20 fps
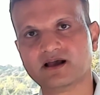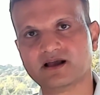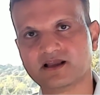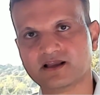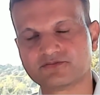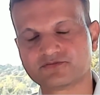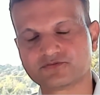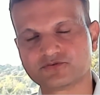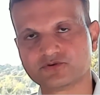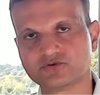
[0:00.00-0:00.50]

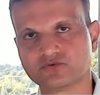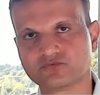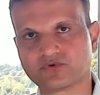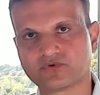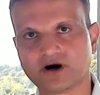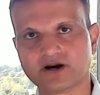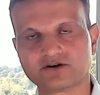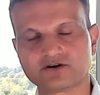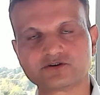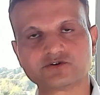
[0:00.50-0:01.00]
If you
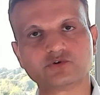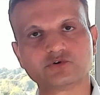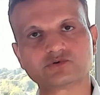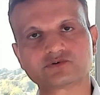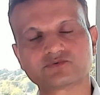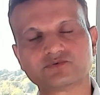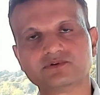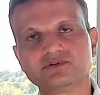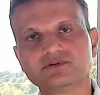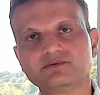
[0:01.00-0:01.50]
find it
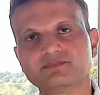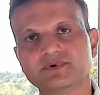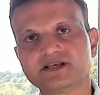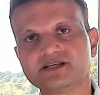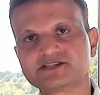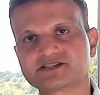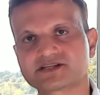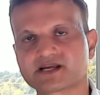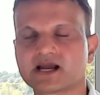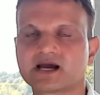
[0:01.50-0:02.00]
useful,
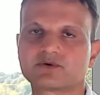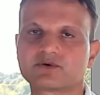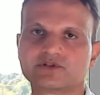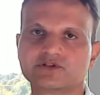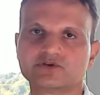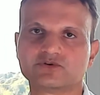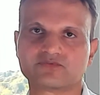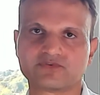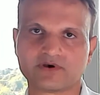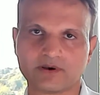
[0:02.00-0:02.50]
please share
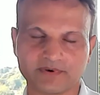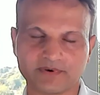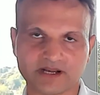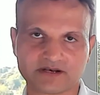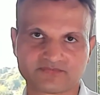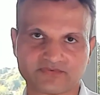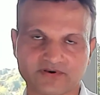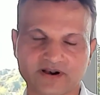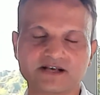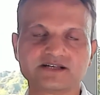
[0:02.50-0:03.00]
with your family
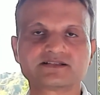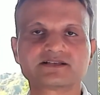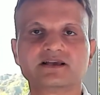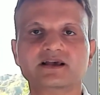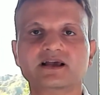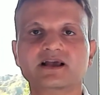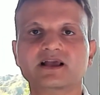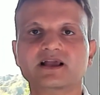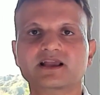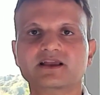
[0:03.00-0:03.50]
and
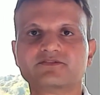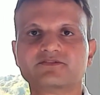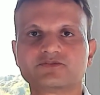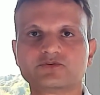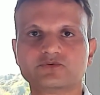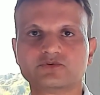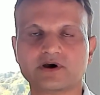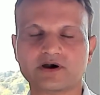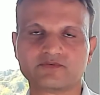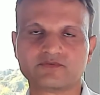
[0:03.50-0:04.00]
friends. If
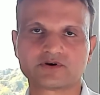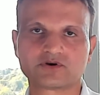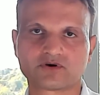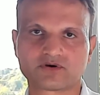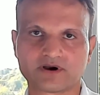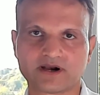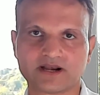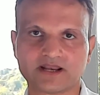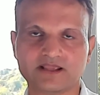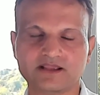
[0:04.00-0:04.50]
you haven't
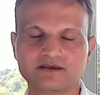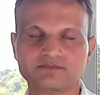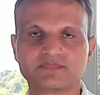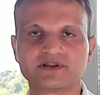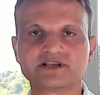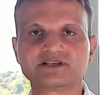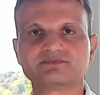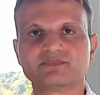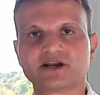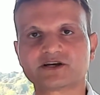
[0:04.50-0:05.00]
already,
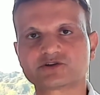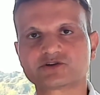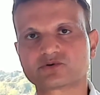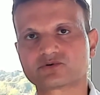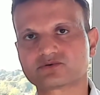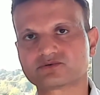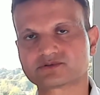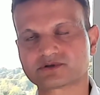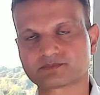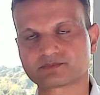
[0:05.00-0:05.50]
please make
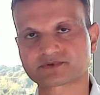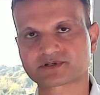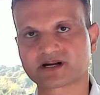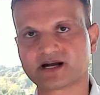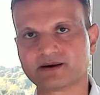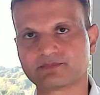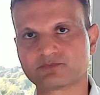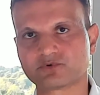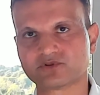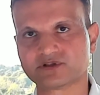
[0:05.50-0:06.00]
sure to
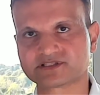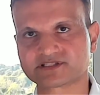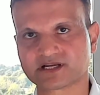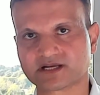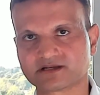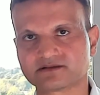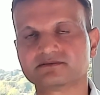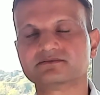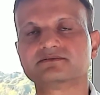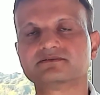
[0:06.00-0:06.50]
subscribe to this
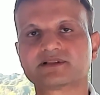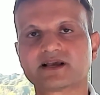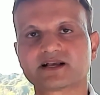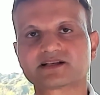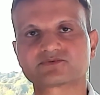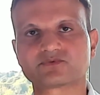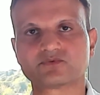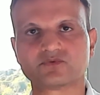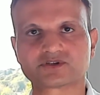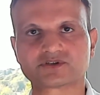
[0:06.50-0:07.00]
channel.
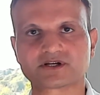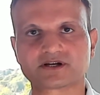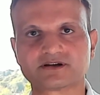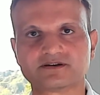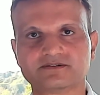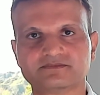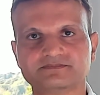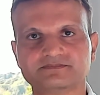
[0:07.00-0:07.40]
Thanks for watching.